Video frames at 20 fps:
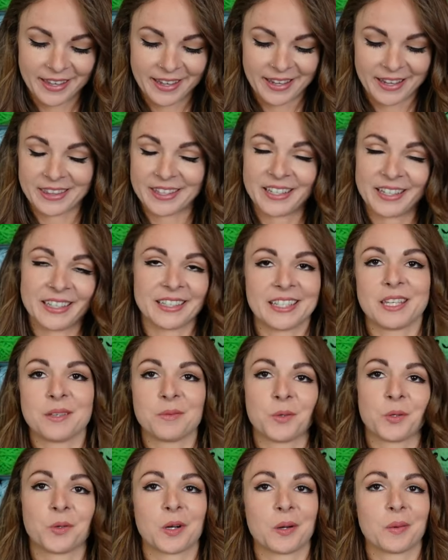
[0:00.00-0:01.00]
And they didn't keep
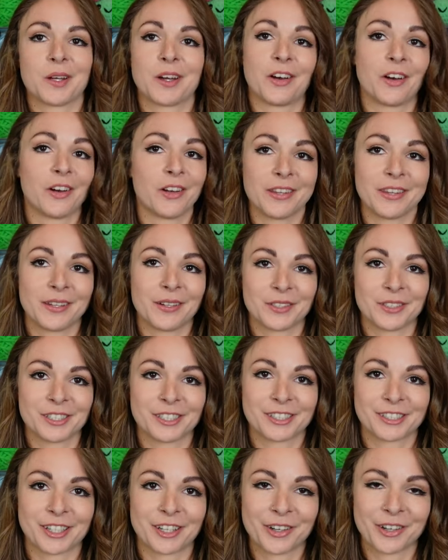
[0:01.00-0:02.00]
you warm at all. They were
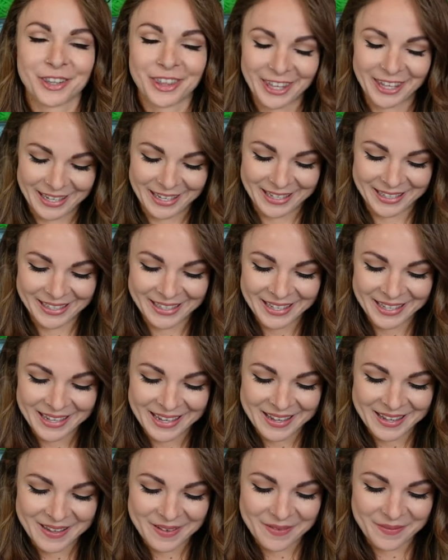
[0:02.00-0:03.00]
so thin
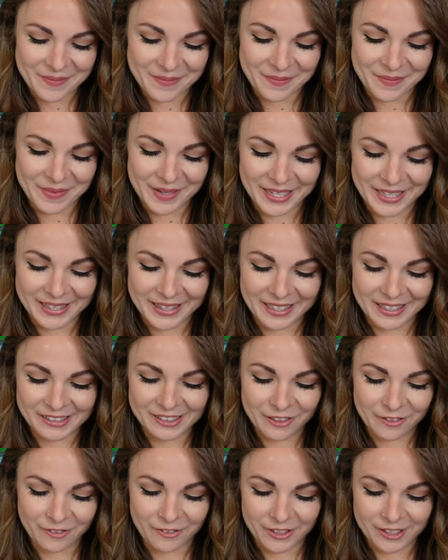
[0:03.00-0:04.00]
but that's
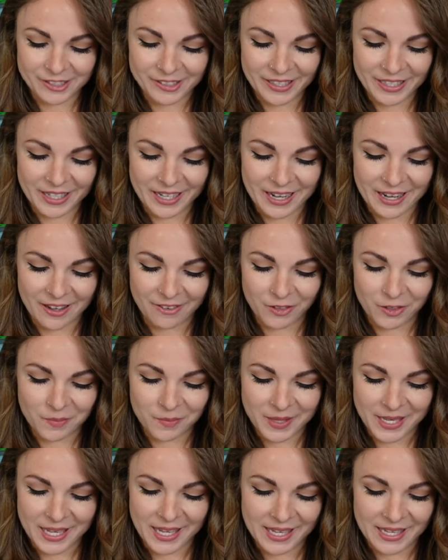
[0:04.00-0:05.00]
the first thing I ever
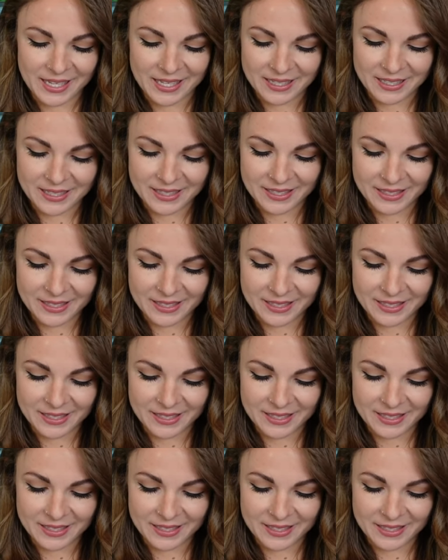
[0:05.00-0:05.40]
made.